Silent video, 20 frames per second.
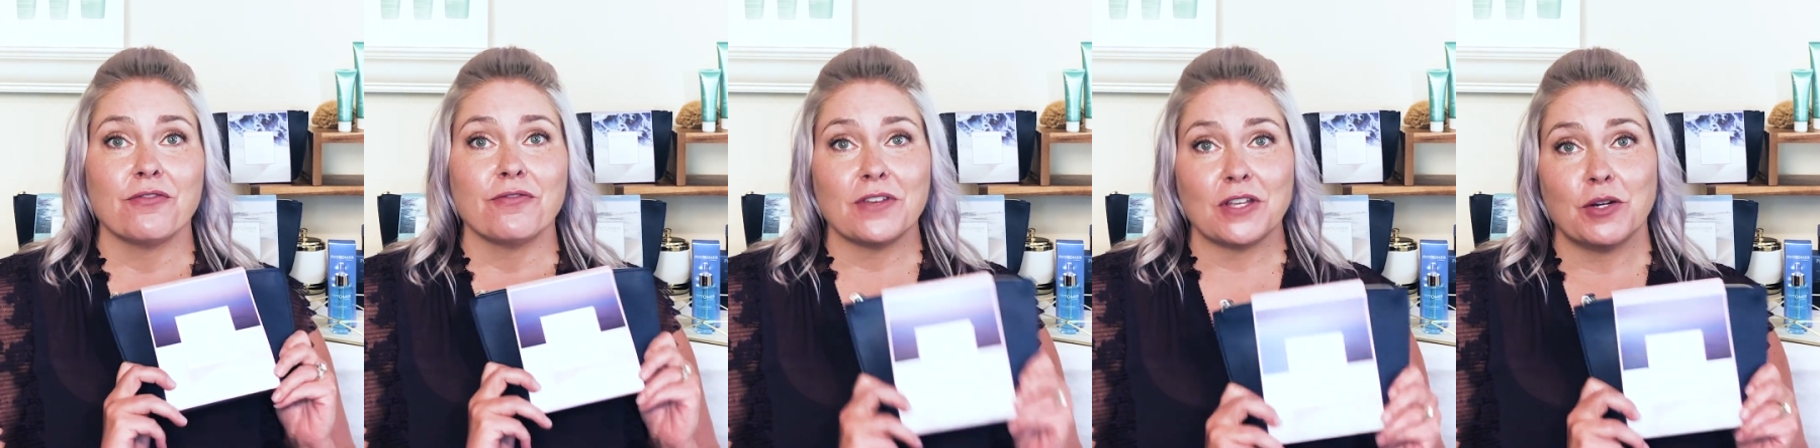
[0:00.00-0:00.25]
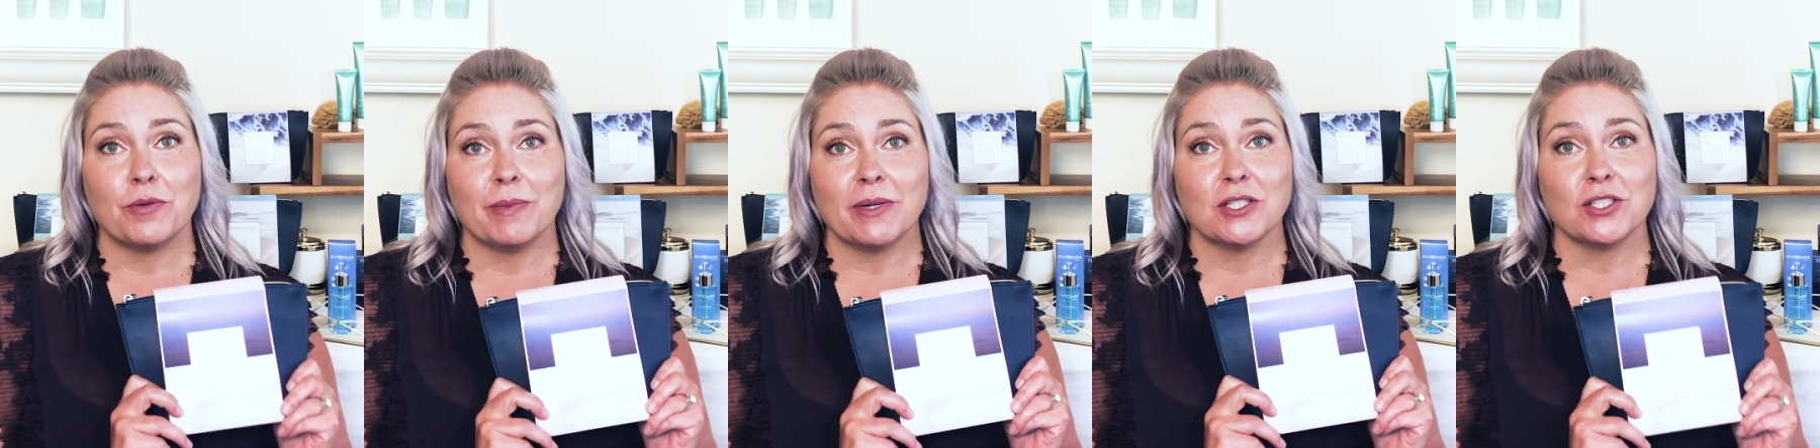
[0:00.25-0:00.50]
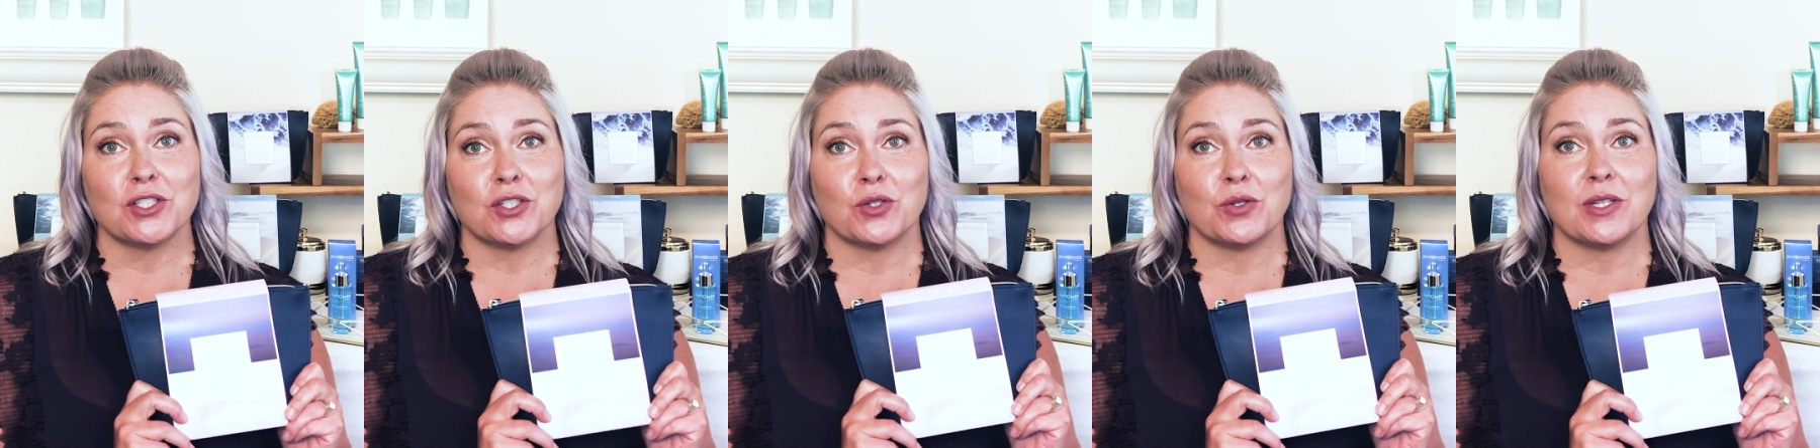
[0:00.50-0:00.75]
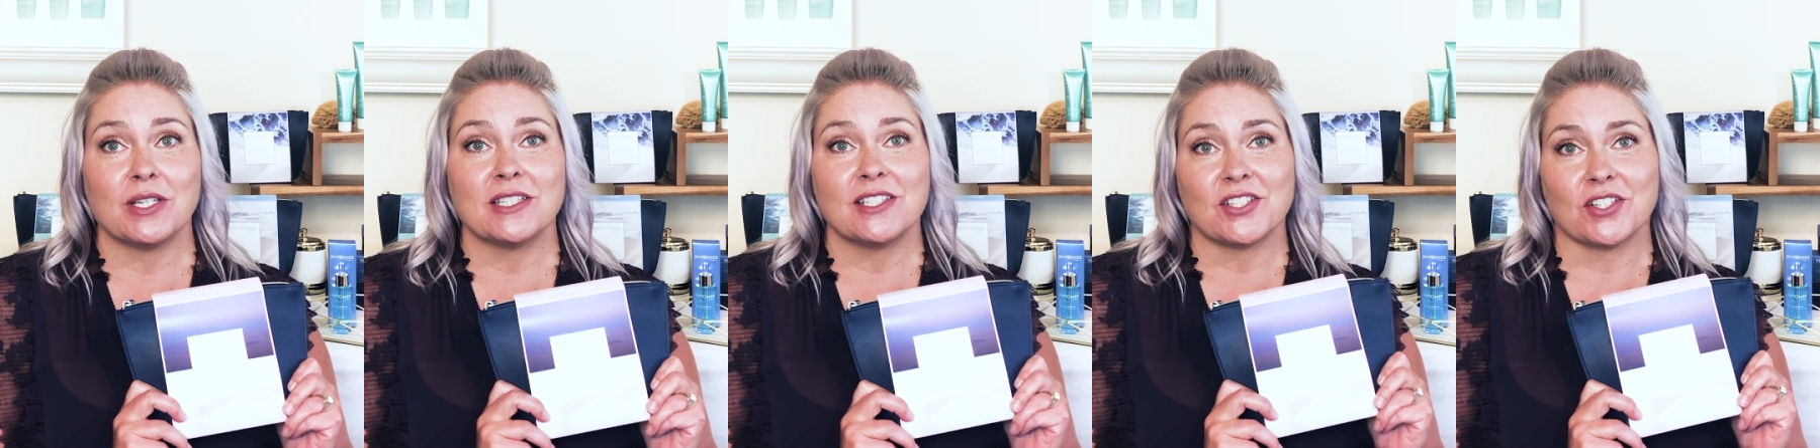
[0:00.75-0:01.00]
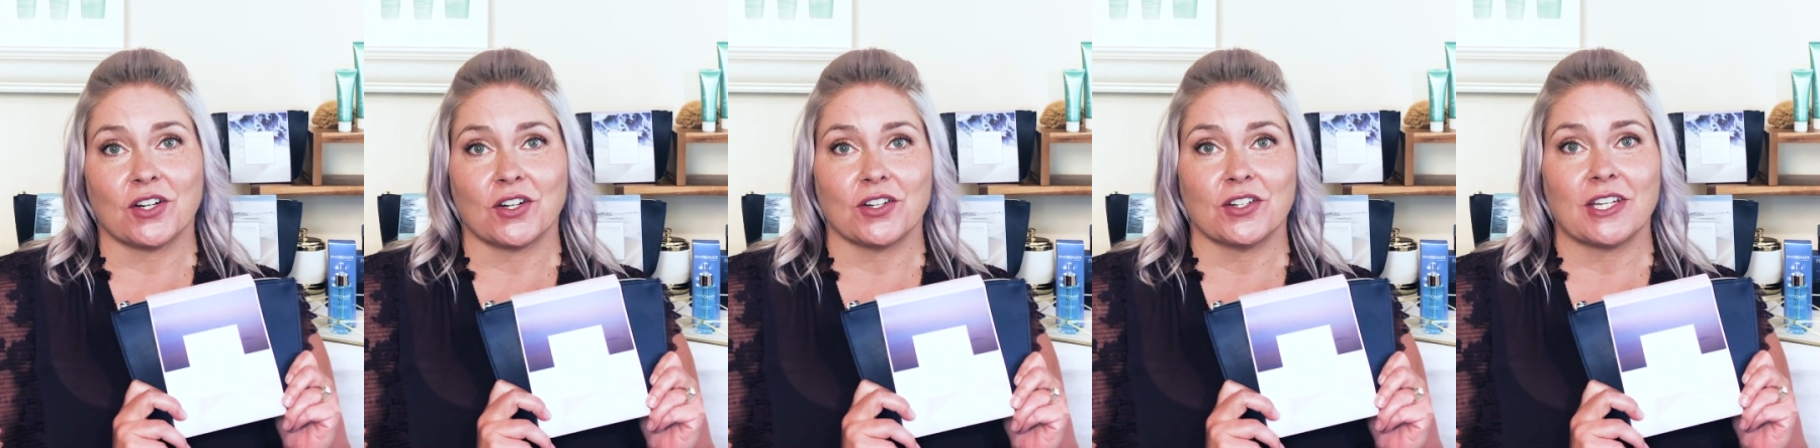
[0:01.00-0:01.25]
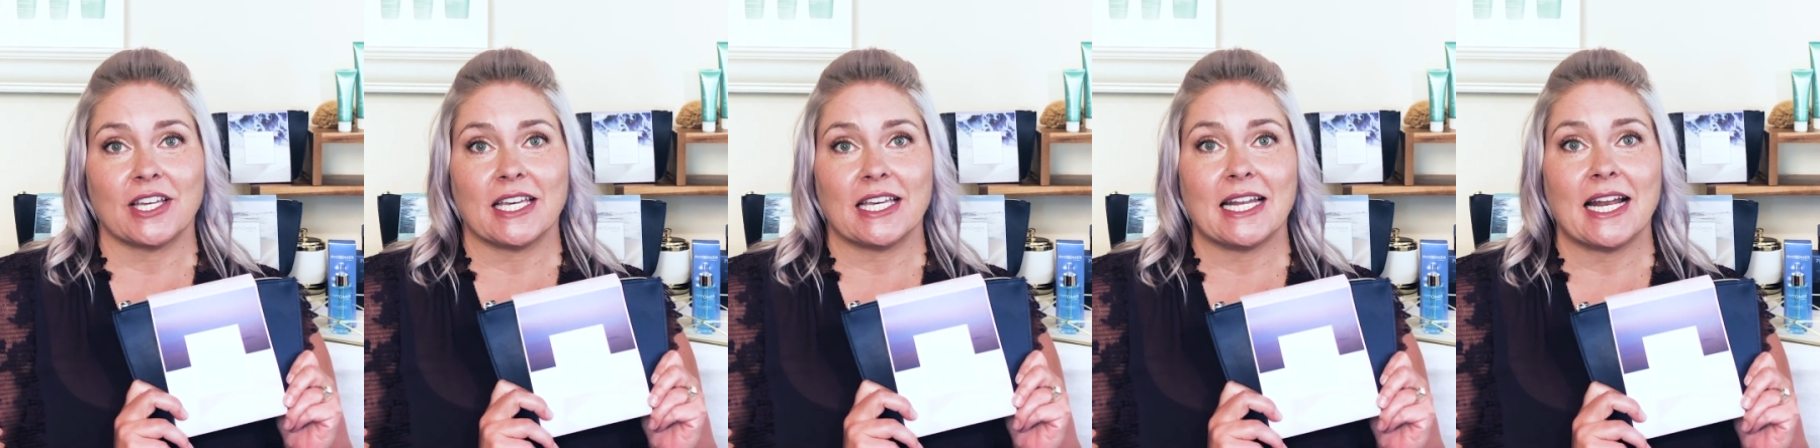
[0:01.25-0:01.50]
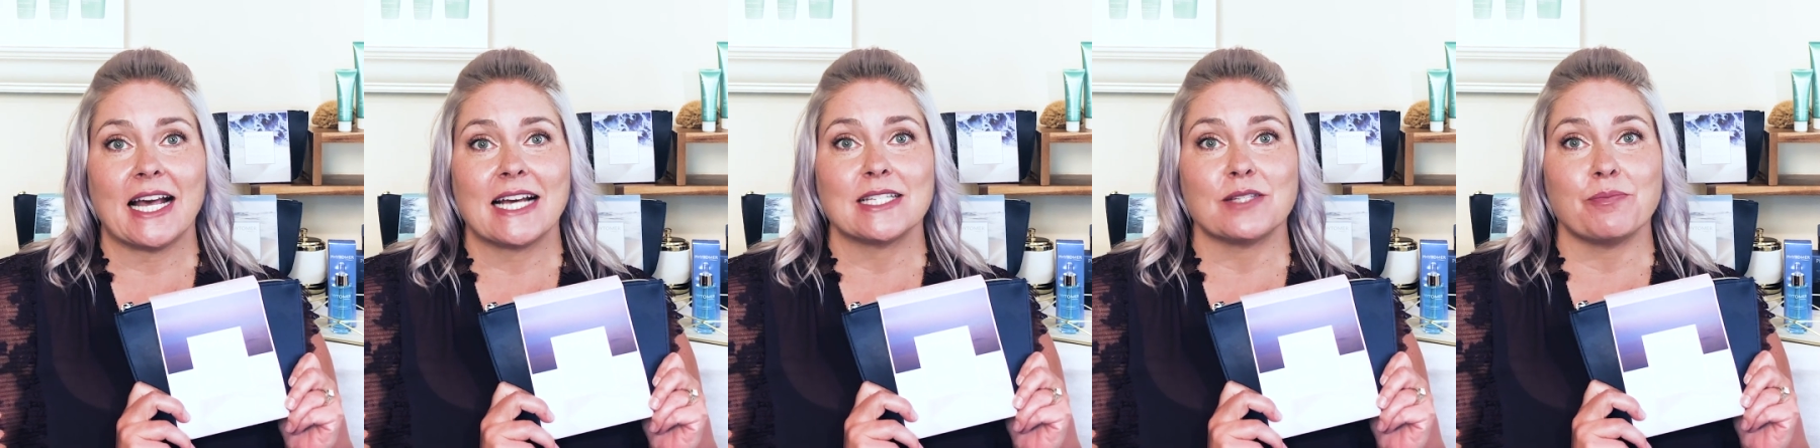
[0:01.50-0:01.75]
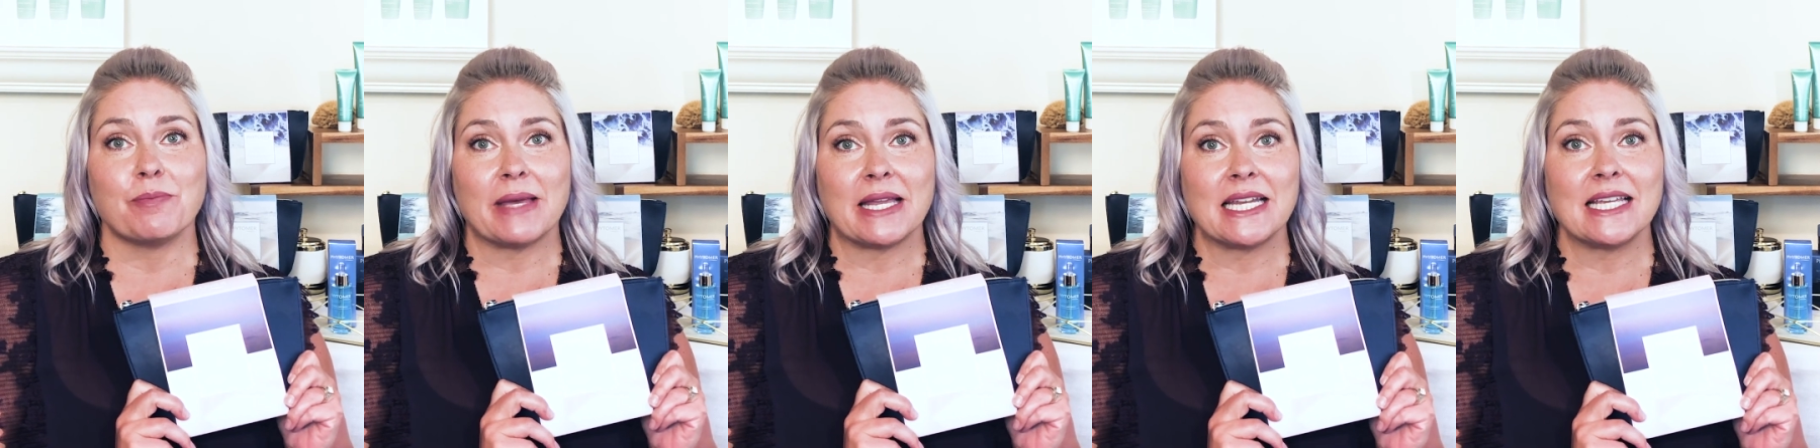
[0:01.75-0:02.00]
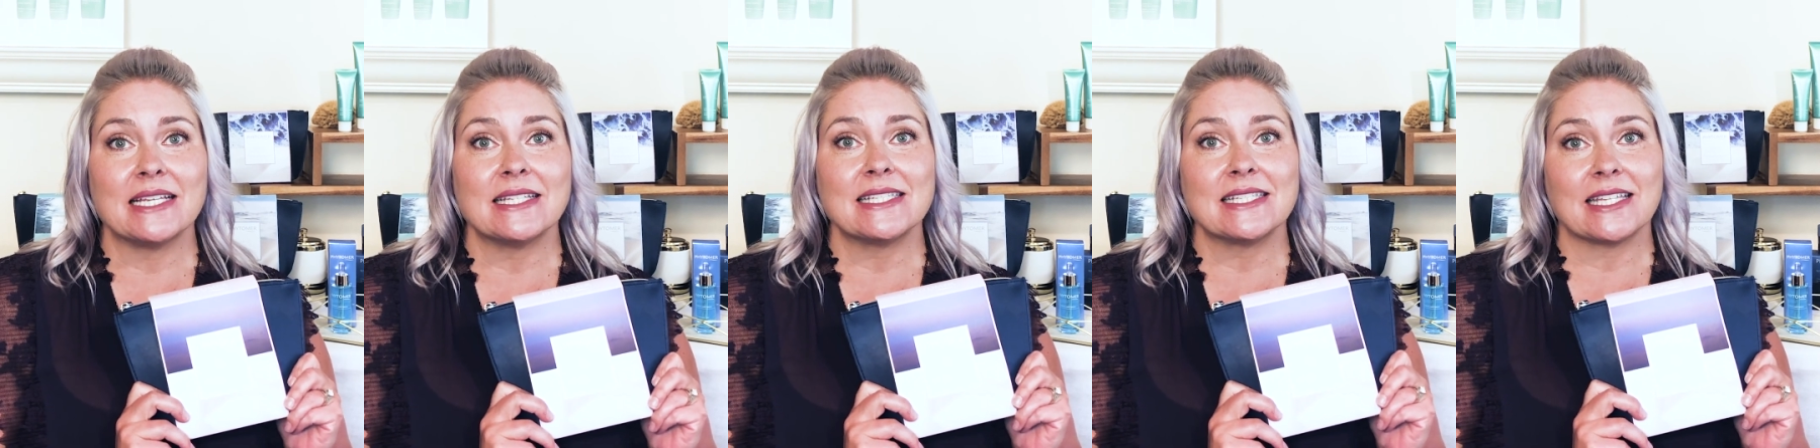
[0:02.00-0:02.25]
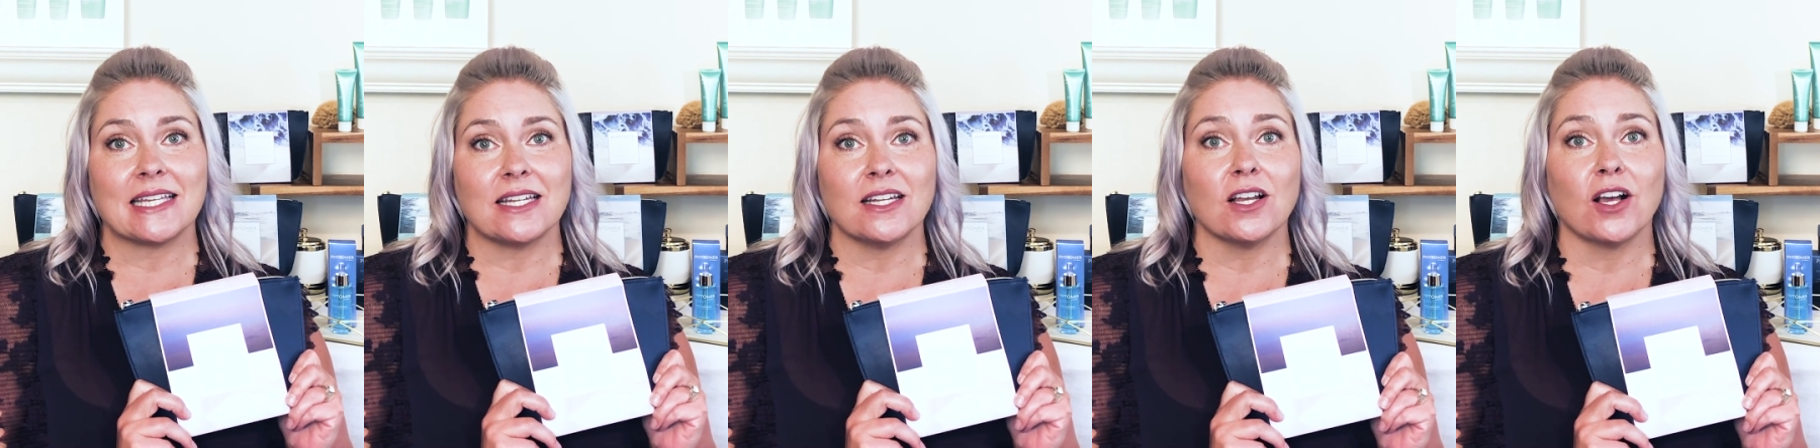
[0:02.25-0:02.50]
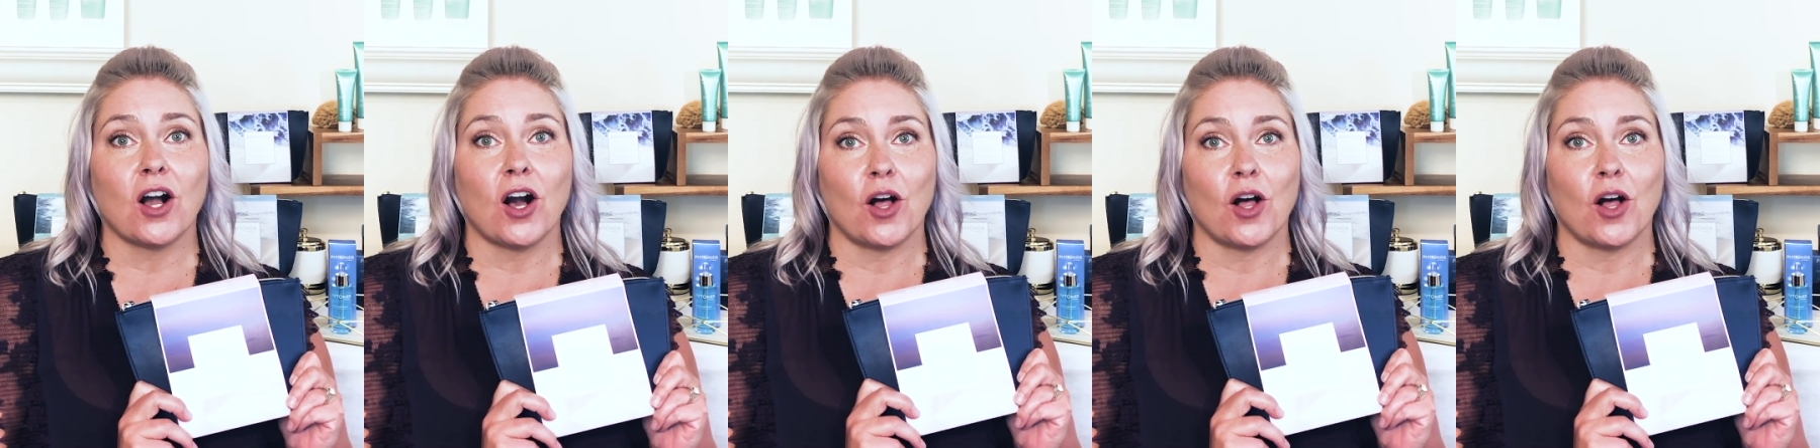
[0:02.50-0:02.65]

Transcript: PHYTOMER's Soothing Starter Kit has many skin